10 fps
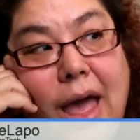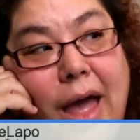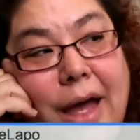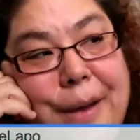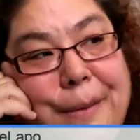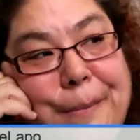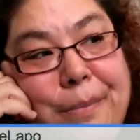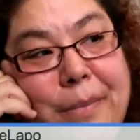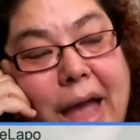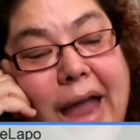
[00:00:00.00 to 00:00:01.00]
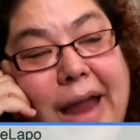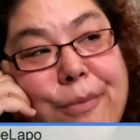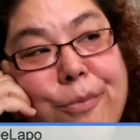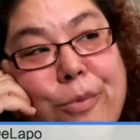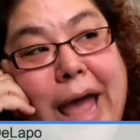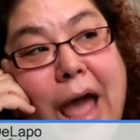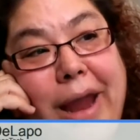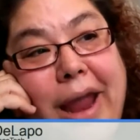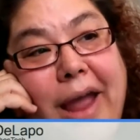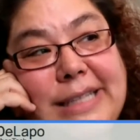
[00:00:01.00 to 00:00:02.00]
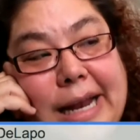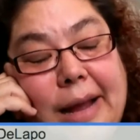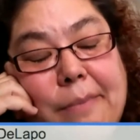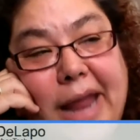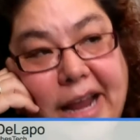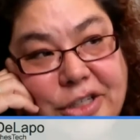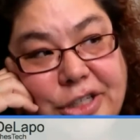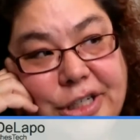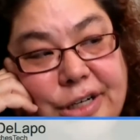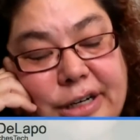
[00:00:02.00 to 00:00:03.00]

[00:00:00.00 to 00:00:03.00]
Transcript: How I have it set up next year